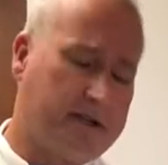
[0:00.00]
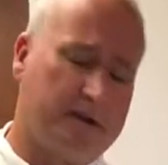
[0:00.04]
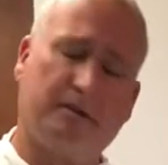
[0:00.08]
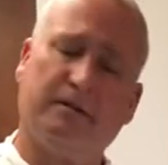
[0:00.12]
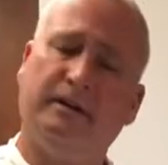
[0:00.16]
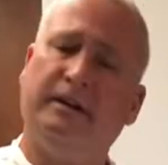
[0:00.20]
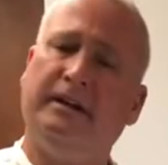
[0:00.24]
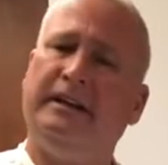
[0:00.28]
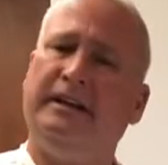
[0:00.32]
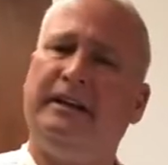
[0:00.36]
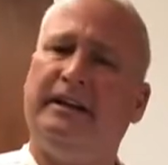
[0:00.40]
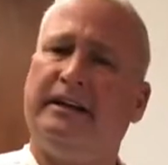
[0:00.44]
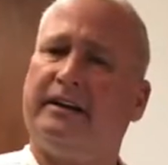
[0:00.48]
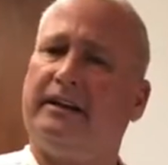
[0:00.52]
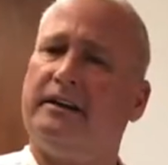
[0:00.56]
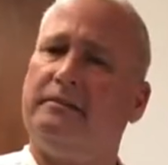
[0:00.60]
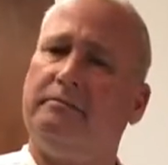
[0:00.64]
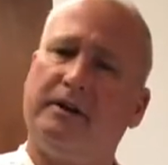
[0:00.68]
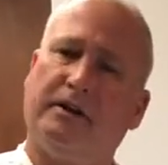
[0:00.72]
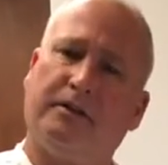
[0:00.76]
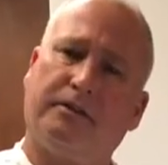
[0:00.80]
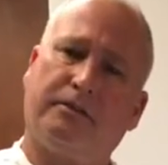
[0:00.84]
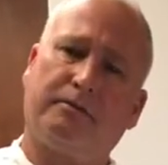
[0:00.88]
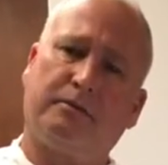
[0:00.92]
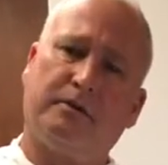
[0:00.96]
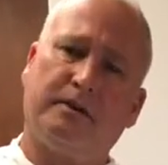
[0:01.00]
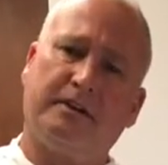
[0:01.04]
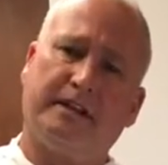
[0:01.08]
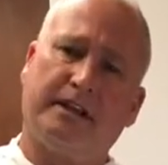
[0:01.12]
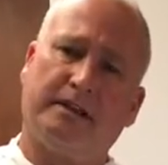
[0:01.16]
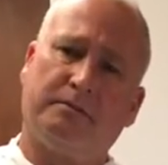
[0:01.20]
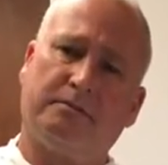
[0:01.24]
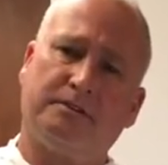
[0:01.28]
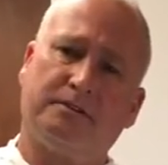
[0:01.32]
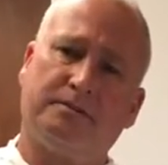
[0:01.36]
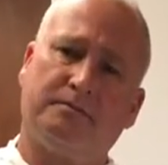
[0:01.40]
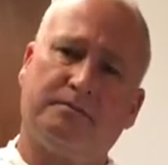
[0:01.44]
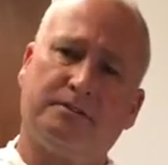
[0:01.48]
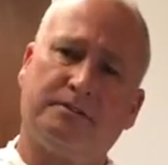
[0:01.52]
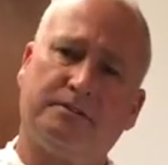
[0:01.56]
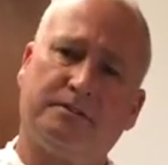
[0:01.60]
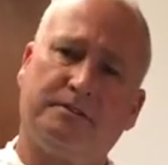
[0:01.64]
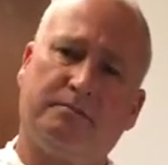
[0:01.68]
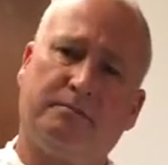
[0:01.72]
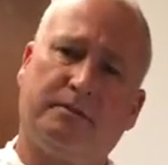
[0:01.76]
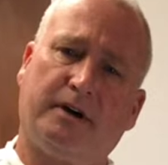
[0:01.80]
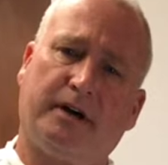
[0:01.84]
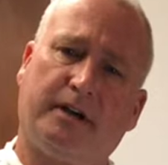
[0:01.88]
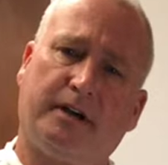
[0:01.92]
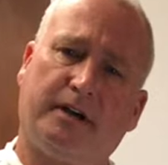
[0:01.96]
I'm going to melt three tablespoons of
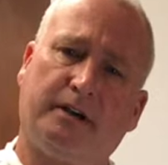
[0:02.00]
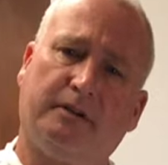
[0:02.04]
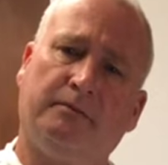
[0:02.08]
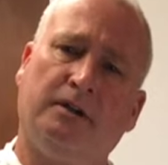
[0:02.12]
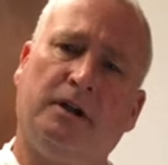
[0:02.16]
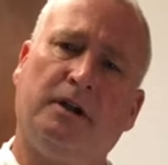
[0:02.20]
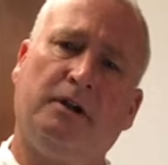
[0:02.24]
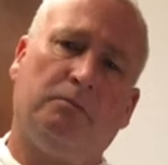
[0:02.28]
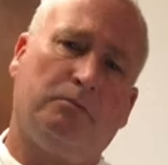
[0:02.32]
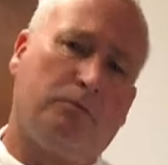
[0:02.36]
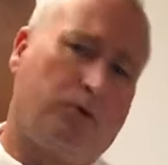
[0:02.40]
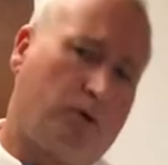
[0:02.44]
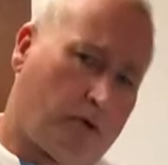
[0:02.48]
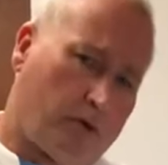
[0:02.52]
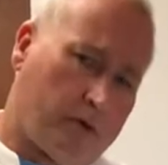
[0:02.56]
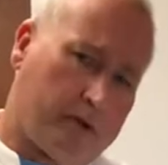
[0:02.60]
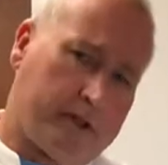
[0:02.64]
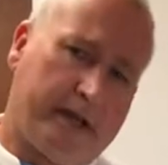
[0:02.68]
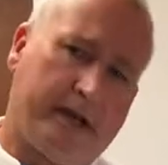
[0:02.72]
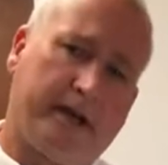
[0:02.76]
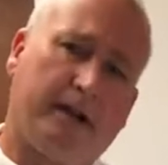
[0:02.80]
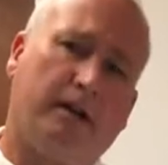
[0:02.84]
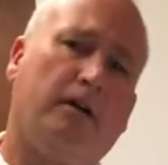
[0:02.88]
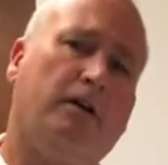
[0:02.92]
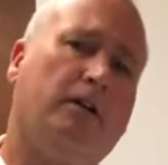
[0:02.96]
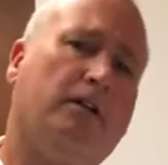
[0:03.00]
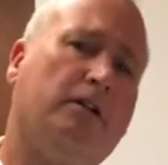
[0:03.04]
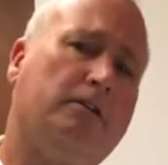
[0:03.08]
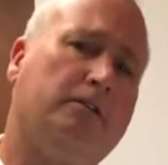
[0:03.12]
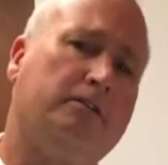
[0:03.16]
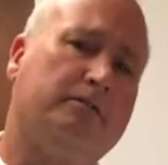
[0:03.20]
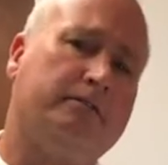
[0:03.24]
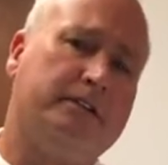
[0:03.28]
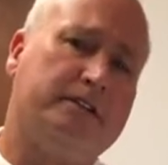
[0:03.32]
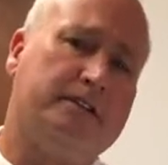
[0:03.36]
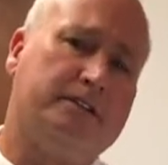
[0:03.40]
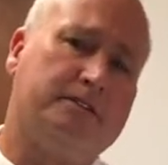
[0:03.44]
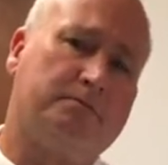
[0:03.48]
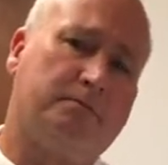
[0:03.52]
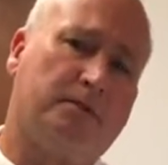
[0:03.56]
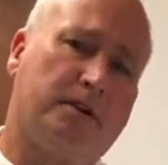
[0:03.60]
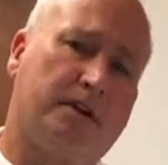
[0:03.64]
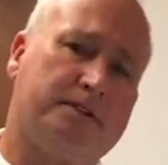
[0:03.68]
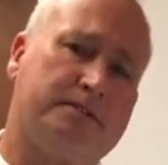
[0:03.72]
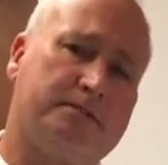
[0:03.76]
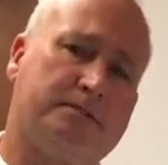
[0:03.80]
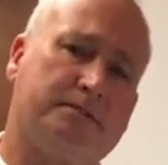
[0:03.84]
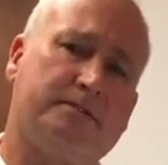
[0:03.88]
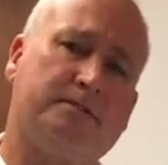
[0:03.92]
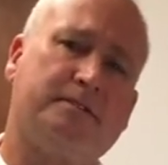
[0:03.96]
butter, pour that all over these
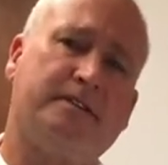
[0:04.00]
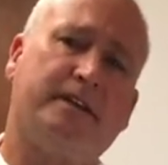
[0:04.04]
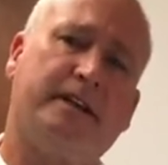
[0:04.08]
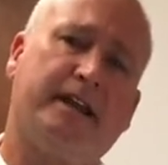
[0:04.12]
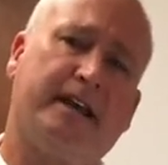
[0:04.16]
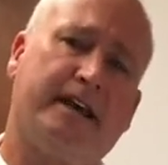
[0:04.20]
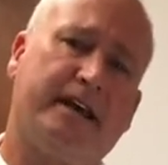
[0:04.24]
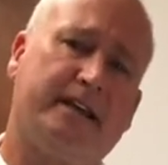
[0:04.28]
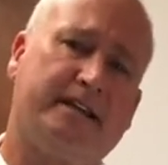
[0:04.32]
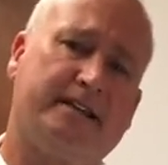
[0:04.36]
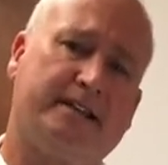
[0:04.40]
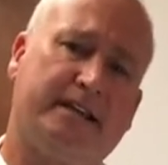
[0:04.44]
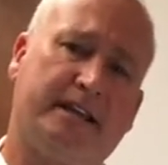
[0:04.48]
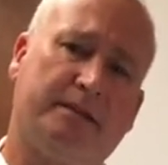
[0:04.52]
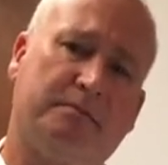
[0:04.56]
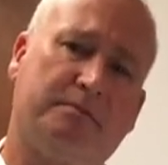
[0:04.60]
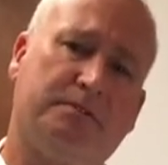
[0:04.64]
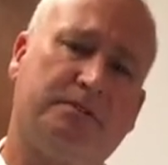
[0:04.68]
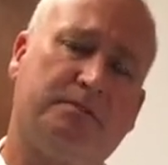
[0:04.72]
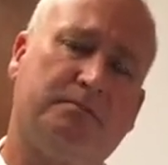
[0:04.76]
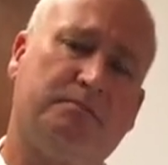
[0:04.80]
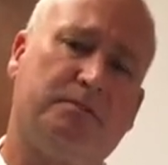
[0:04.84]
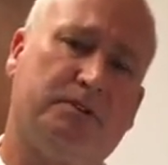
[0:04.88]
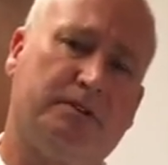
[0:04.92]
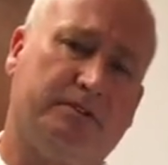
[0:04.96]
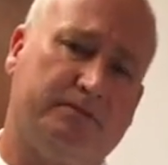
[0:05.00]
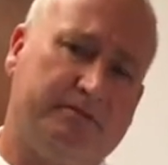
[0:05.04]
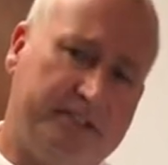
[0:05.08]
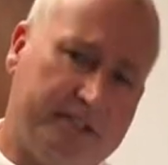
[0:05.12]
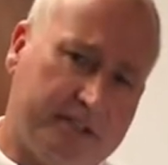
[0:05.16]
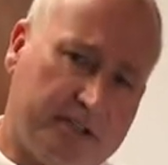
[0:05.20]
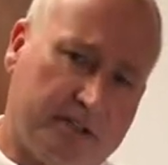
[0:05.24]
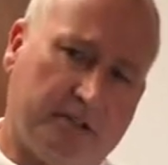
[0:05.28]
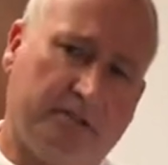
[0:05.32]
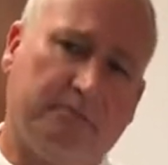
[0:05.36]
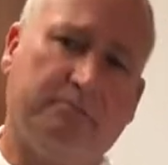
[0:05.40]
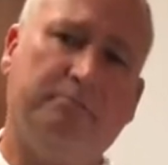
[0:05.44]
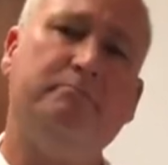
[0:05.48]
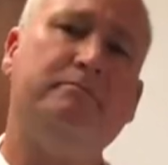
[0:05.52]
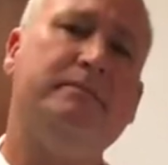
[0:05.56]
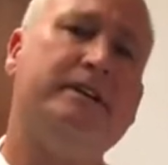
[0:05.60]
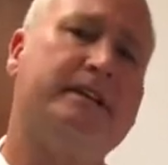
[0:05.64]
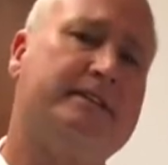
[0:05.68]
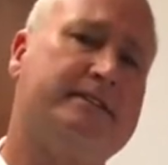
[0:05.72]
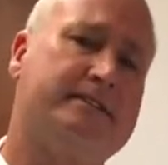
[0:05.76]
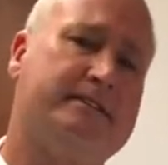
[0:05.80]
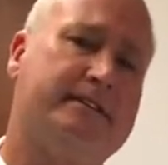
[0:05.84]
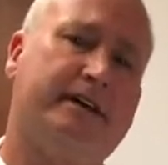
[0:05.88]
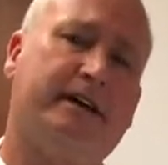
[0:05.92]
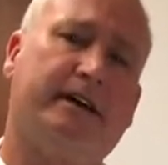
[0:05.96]
pretzels, then add a tablespoon of dill,
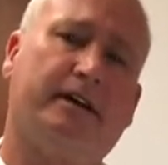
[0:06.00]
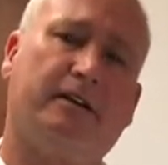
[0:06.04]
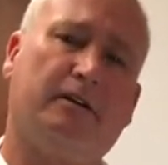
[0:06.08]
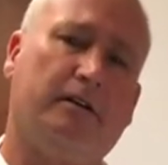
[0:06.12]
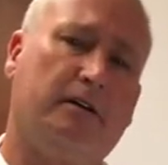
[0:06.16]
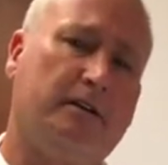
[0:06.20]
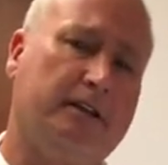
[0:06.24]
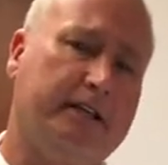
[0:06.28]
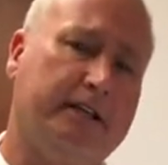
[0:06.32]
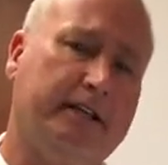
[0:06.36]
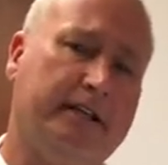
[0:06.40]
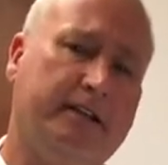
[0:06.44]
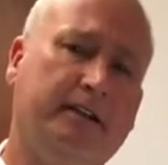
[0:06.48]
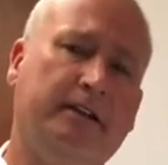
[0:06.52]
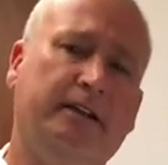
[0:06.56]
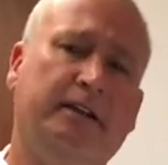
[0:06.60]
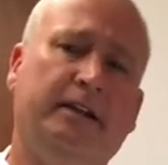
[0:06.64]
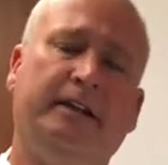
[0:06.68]
mix that all in,